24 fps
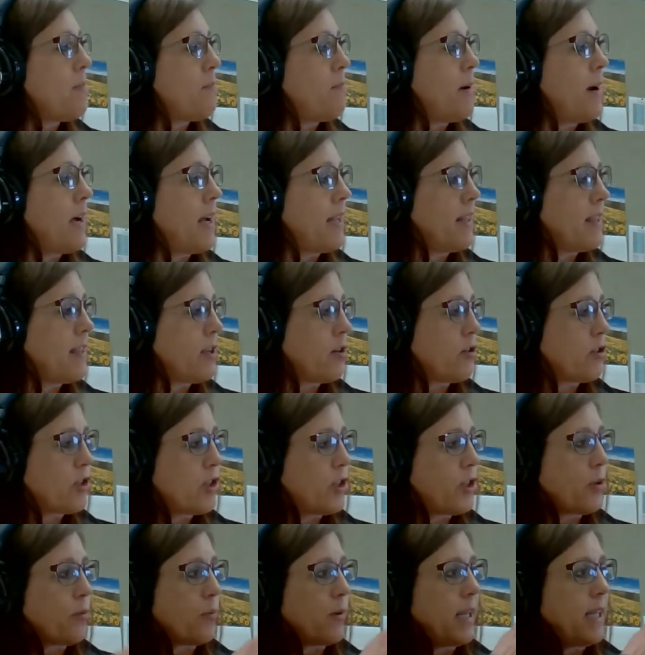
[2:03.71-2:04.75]
But
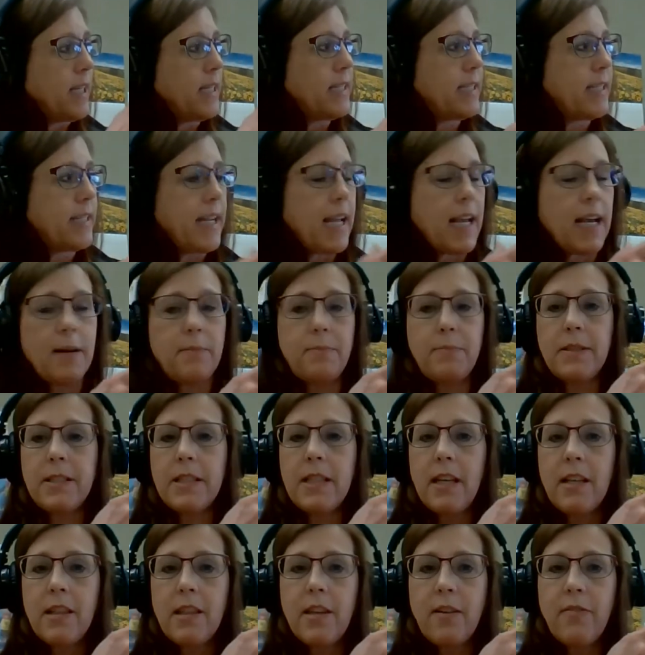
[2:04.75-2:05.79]
there's three
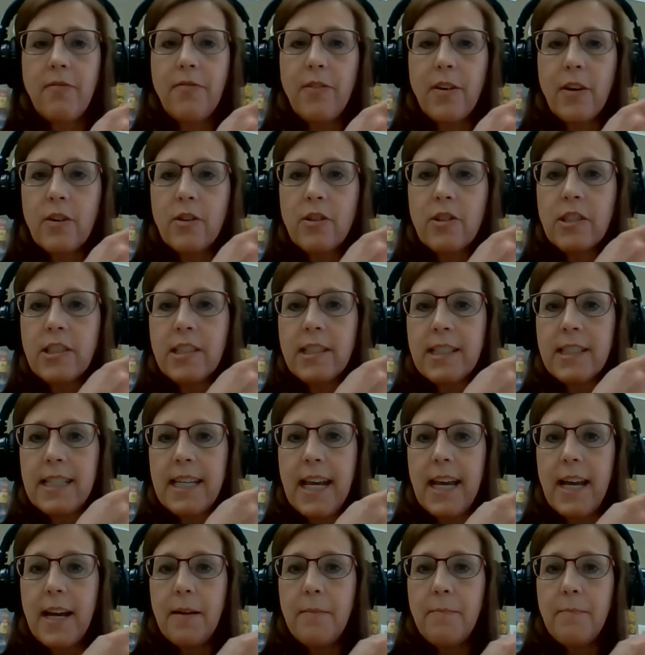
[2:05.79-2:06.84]
steps. The first
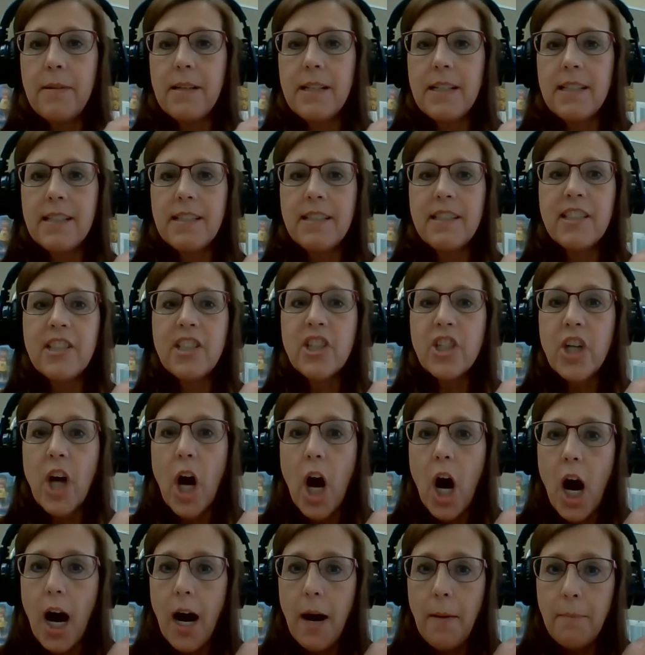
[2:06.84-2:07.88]
step is
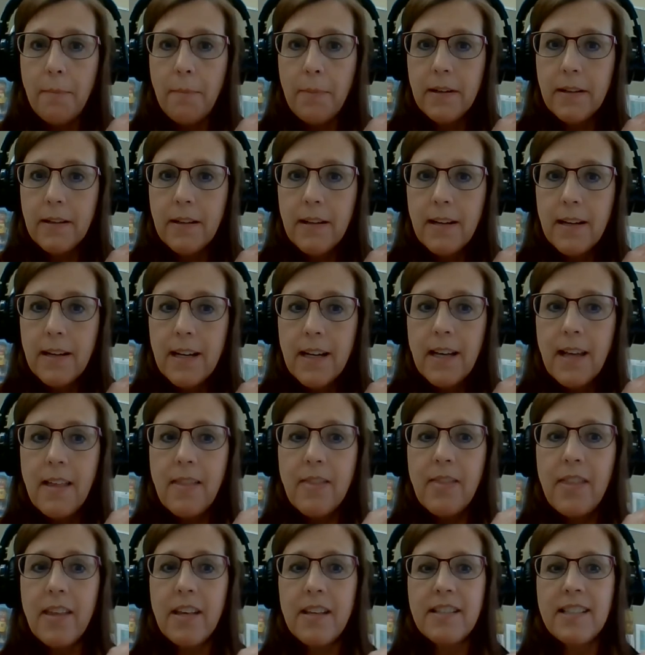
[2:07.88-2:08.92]
stop.
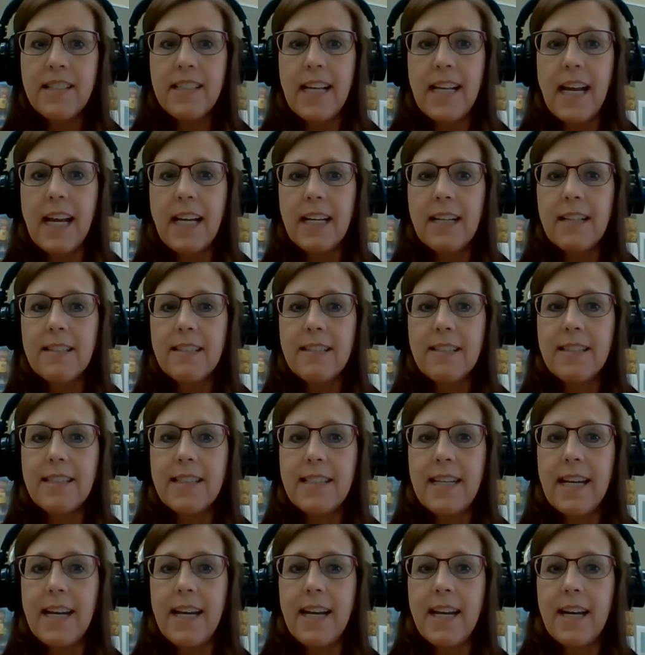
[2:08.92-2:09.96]
The second
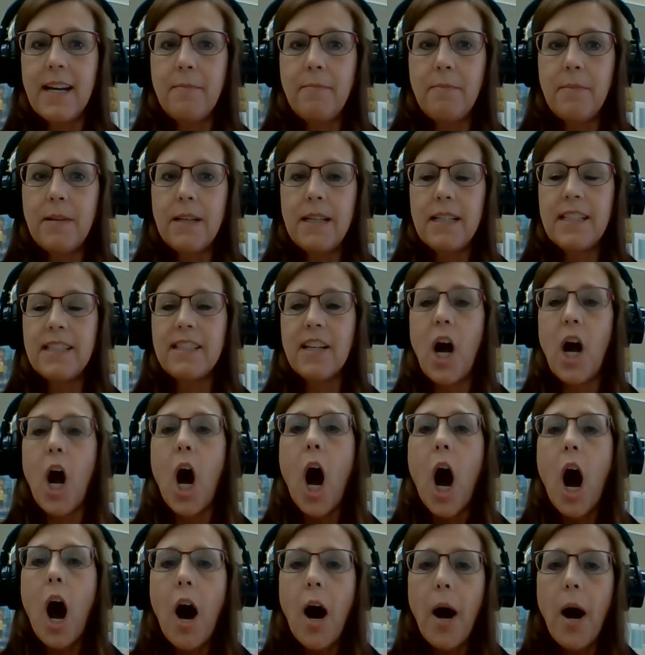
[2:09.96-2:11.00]
step is
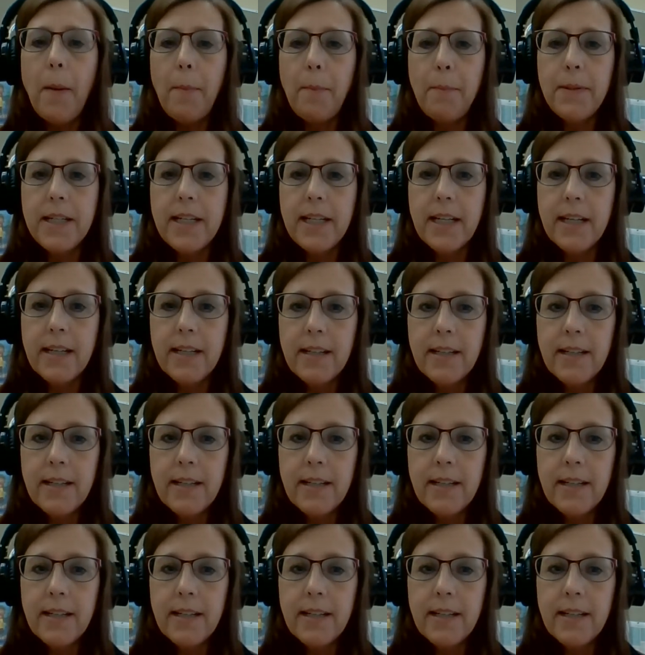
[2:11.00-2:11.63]
opt.